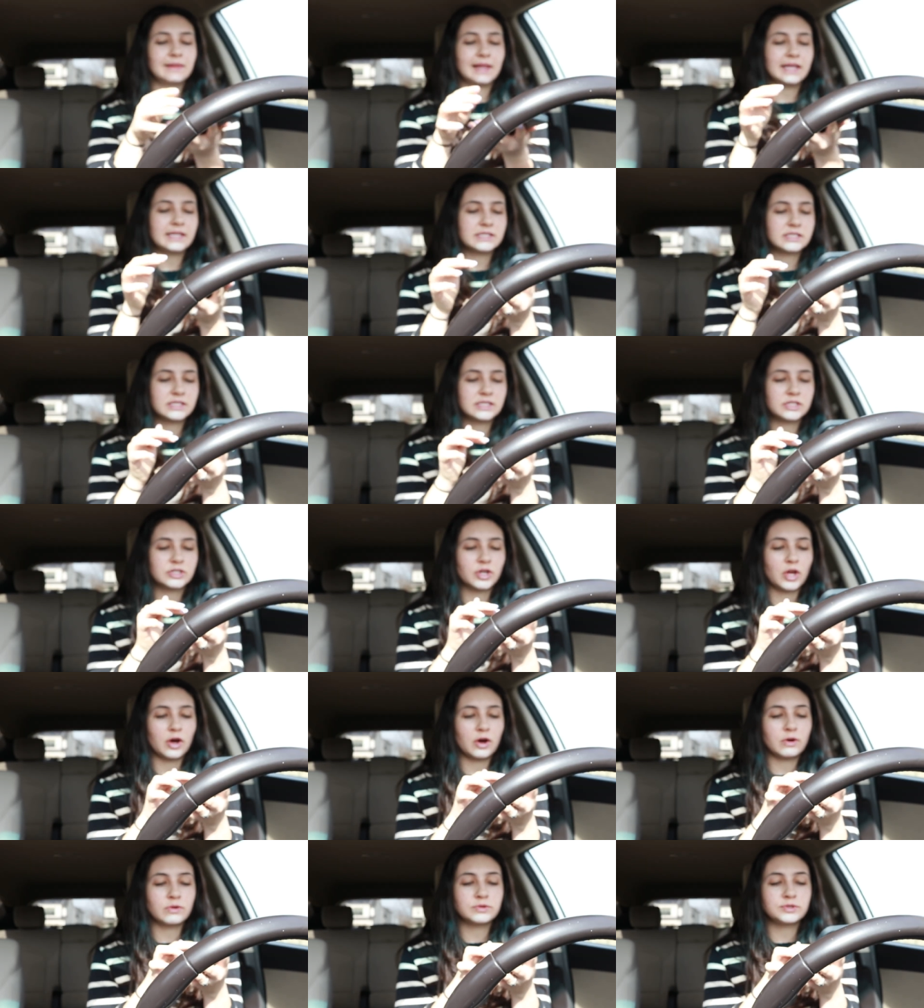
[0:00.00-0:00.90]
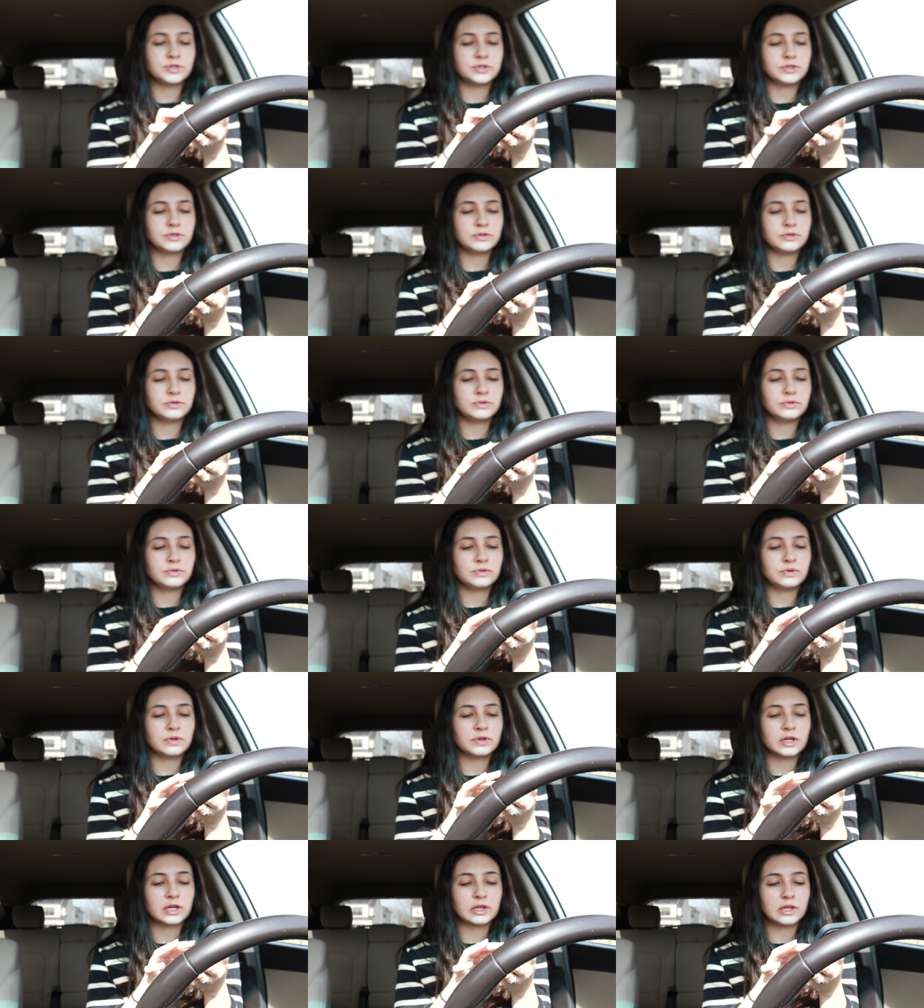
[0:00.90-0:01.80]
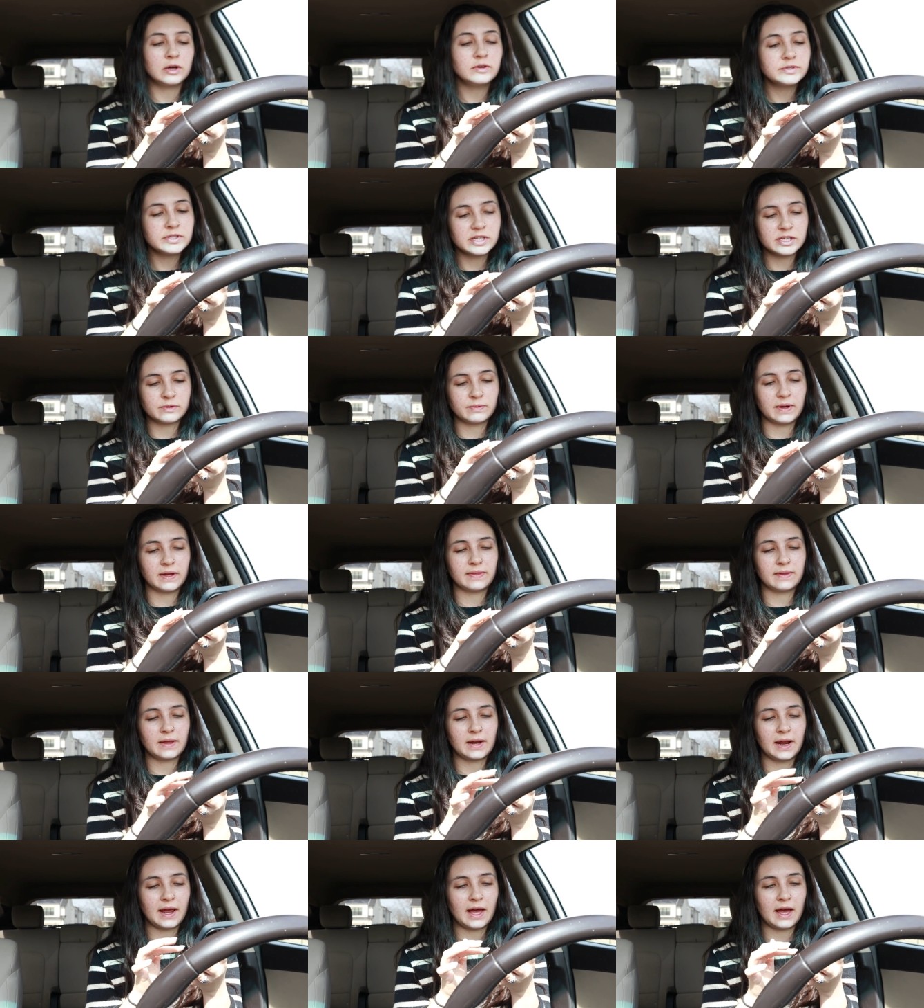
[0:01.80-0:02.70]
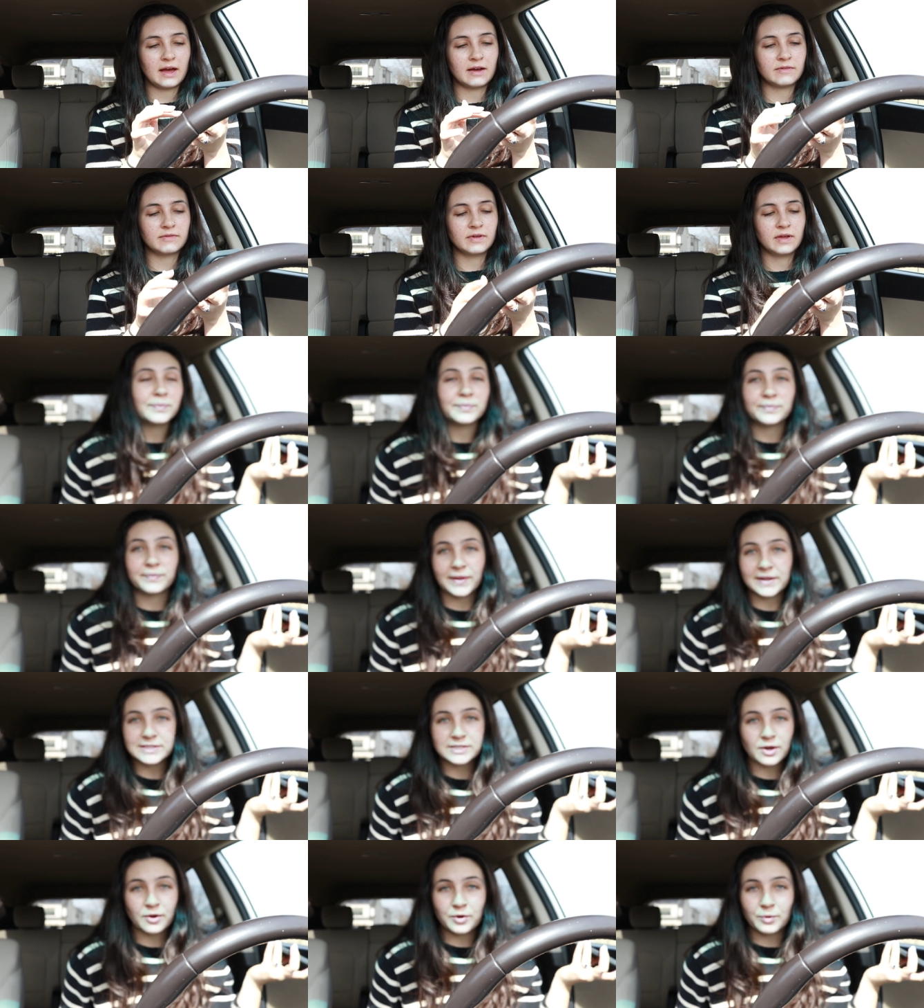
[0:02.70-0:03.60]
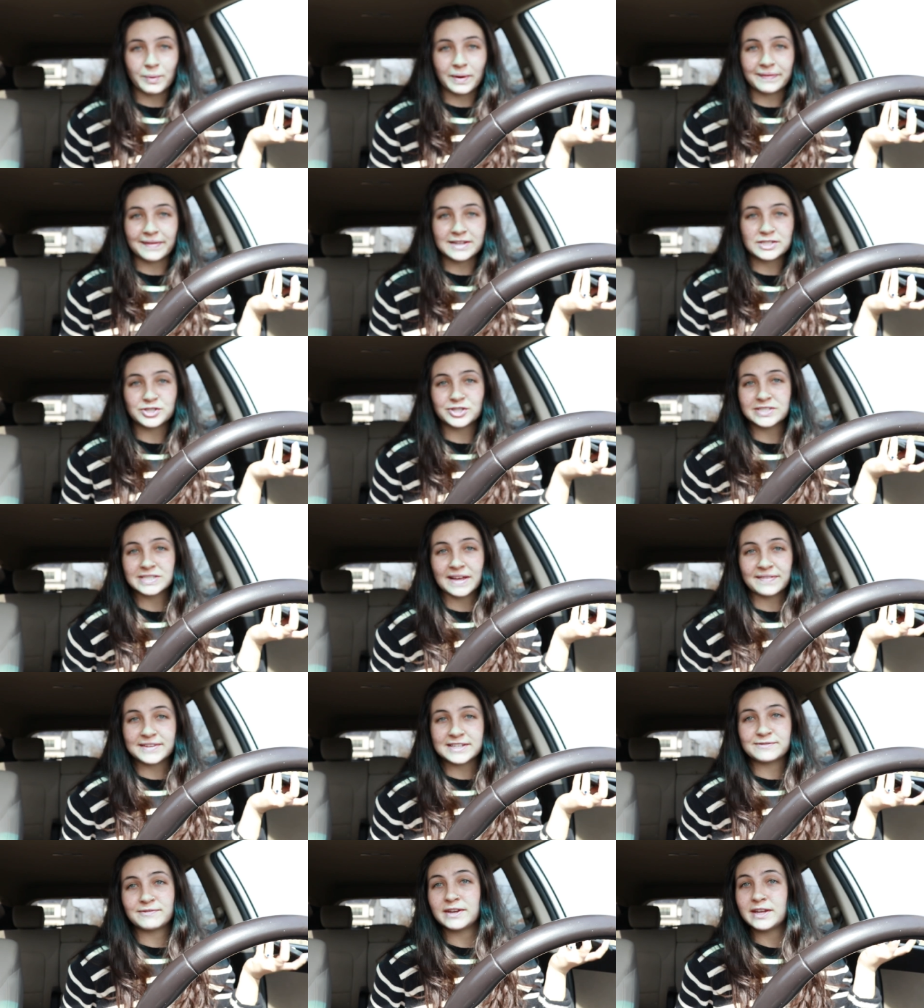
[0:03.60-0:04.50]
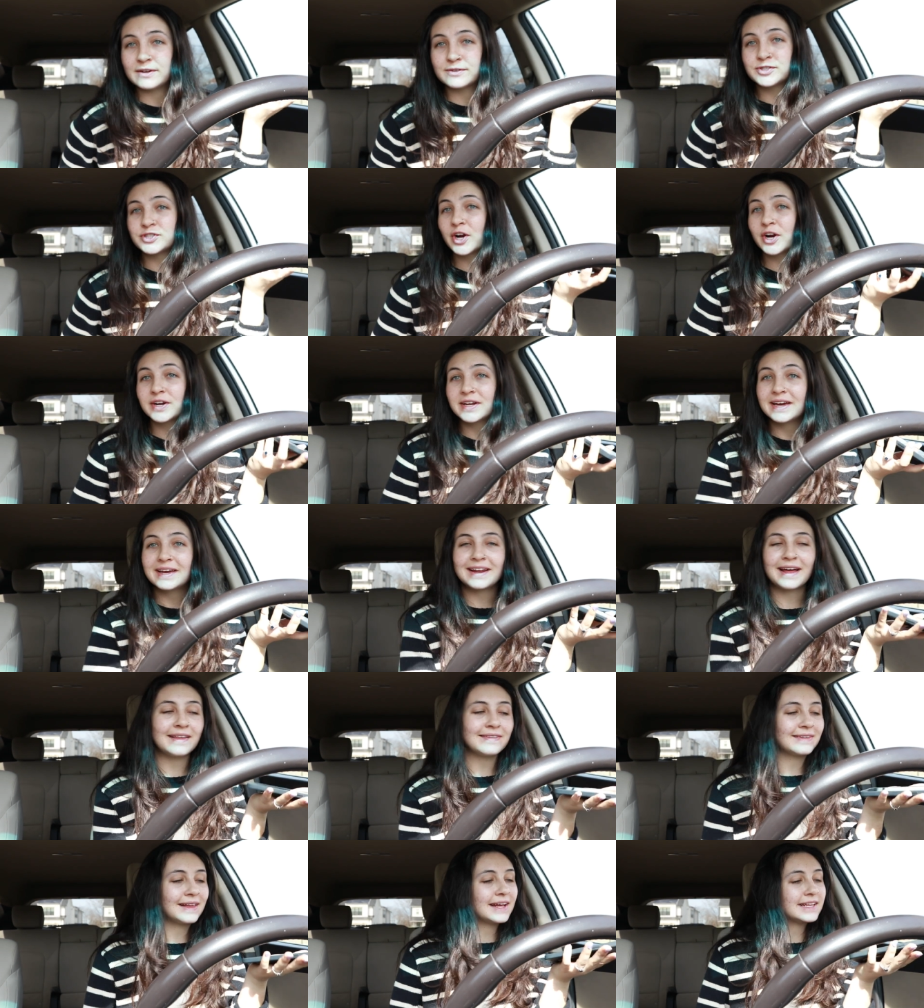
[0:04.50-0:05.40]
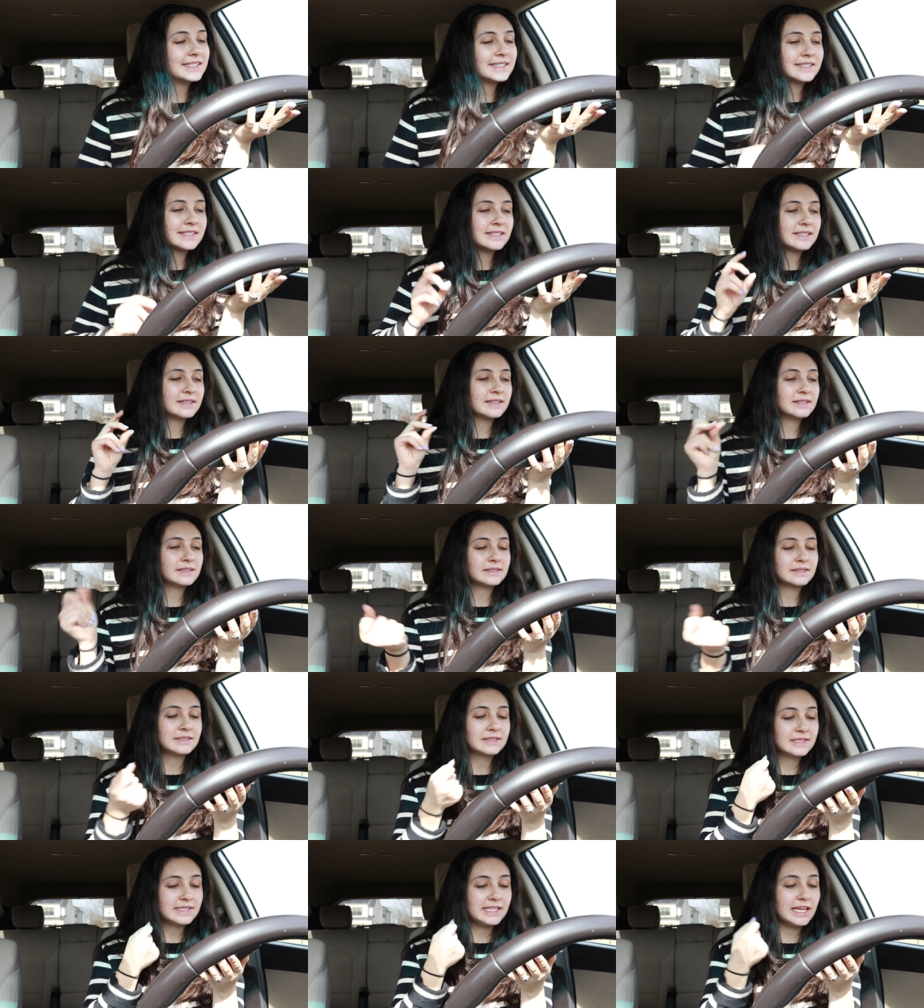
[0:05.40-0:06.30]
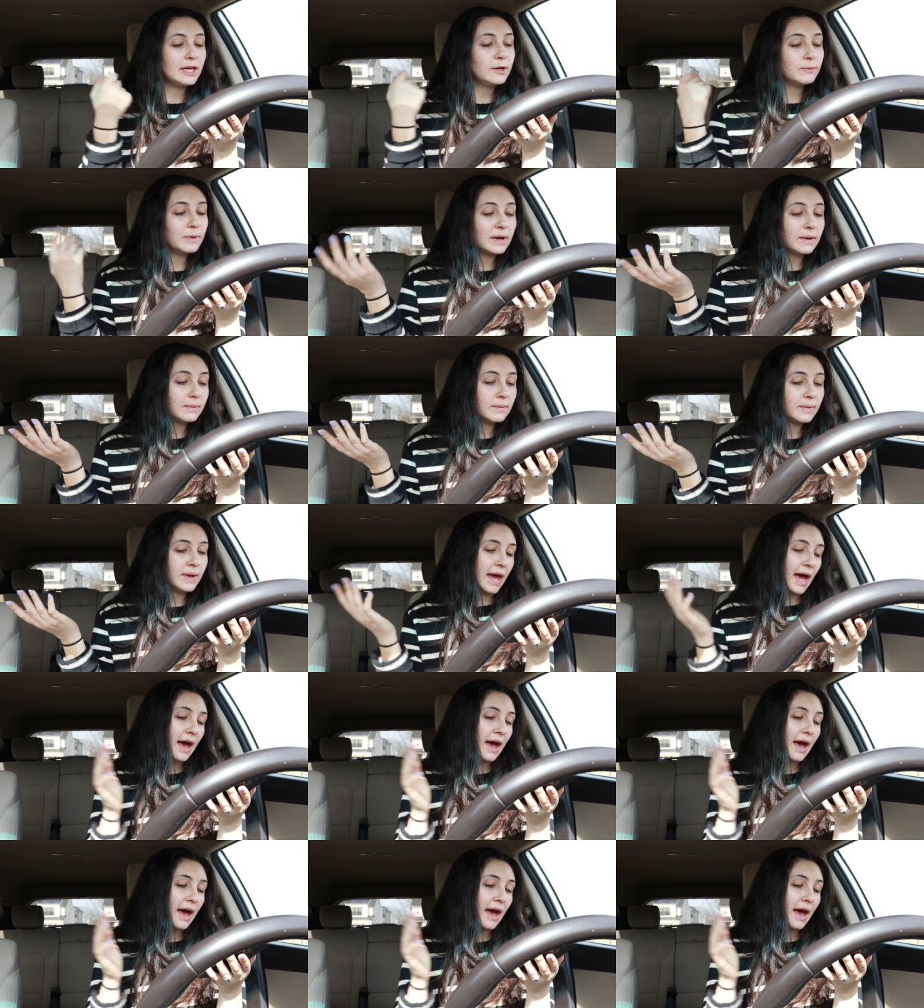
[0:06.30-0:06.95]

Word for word: Let's go to the closest one that I have. Let's go to one. Let's just get this video started and let's see what we